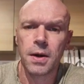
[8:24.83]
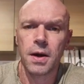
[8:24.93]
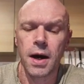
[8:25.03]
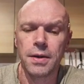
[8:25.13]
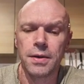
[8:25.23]

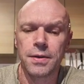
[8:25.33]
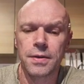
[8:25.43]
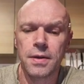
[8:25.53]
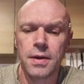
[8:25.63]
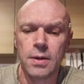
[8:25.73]
And
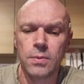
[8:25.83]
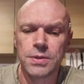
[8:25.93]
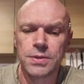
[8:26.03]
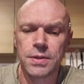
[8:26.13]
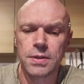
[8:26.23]
it
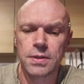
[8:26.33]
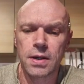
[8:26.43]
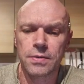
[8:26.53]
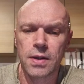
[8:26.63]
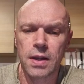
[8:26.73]
was that
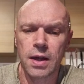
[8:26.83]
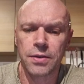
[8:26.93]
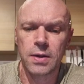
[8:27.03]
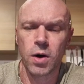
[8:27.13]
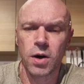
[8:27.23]
I
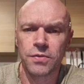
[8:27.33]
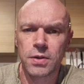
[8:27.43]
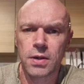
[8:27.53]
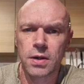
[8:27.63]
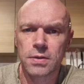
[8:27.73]
think
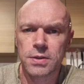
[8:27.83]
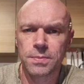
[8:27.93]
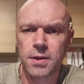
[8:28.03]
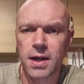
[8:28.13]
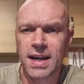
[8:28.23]
Watford got
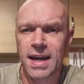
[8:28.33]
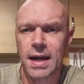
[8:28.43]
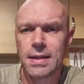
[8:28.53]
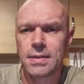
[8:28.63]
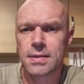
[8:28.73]
something like
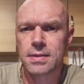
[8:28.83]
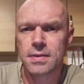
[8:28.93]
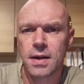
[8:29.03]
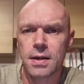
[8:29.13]
8